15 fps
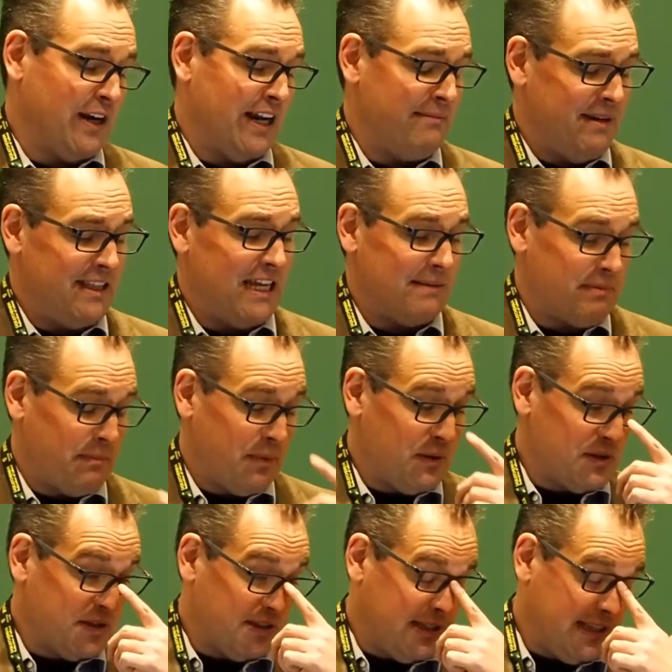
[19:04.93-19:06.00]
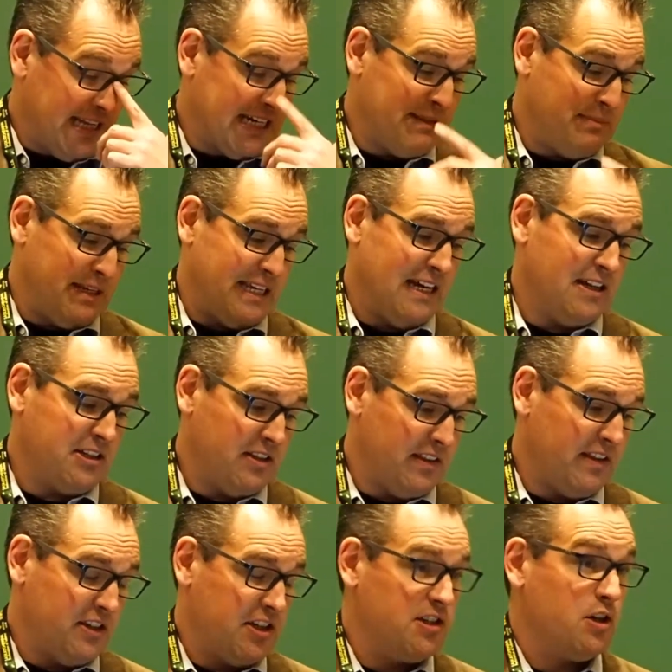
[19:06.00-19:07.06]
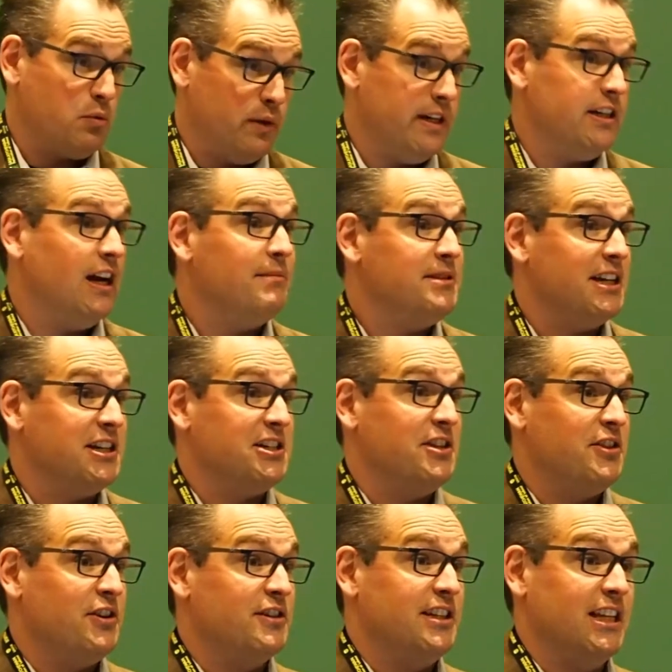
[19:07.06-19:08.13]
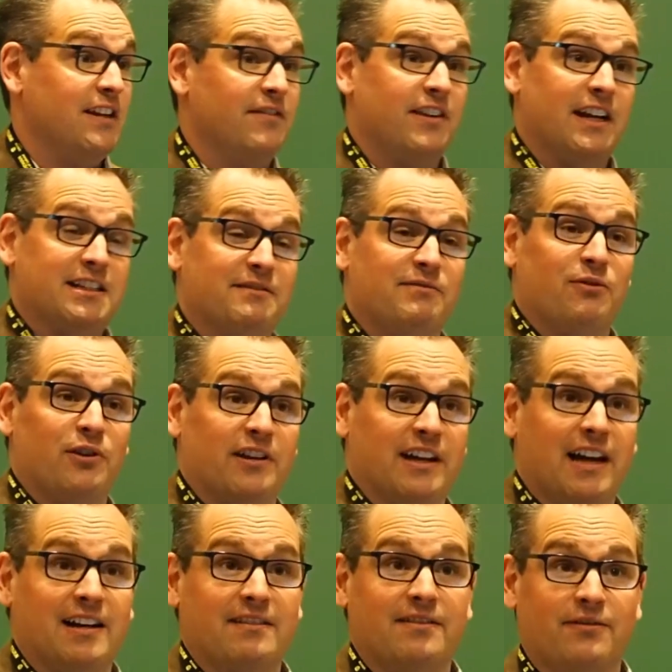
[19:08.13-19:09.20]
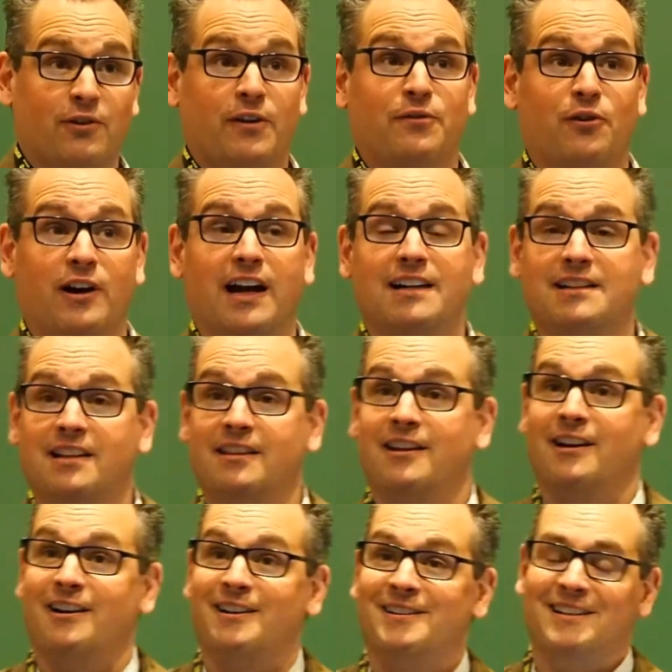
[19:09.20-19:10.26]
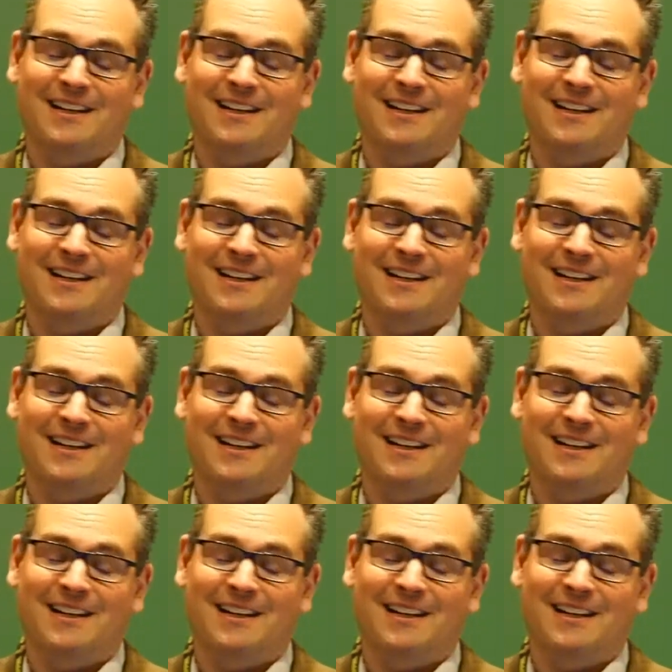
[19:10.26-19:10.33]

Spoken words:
and I made that proposal to the NDP Council that they should just re-adopt Section 13 of the 1944 Act in there,